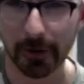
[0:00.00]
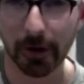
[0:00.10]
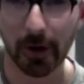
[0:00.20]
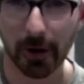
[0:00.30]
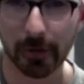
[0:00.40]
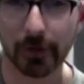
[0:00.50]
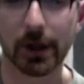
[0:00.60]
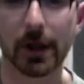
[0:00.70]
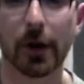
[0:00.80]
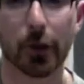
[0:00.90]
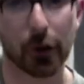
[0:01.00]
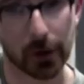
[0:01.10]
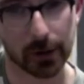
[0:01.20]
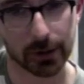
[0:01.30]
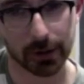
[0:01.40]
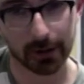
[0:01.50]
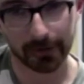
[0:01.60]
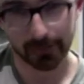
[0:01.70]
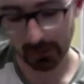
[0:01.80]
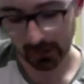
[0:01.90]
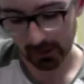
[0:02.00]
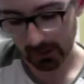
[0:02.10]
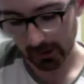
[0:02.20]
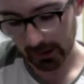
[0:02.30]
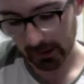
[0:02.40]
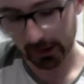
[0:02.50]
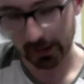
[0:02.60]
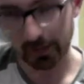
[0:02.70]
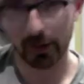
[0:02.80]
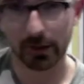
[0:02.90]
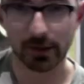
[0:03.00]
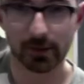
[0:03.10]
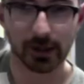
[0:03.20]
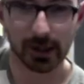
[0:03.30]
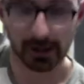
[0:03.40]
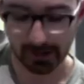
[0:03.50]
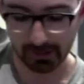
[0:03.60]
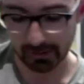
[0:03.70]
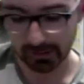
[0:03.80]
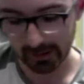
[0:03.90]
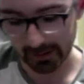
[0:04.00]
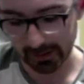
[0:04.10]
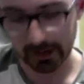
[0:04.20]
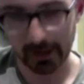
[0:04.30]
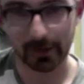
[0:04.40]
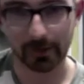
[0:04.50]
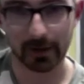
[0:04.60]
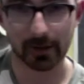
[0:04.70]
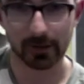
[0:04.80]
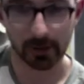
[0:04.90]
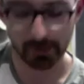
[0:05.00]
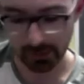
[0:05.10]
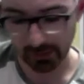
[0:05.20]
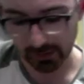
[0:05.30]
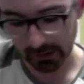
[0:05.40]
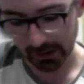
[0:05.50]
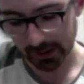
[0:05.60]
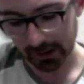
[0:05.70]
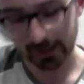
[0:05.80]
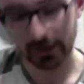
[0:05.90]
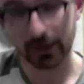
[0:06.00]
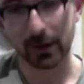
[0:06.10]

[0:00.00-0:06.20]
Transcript: of the 3rd string. Apologies for taking the name in vain for anyone who's religious there too.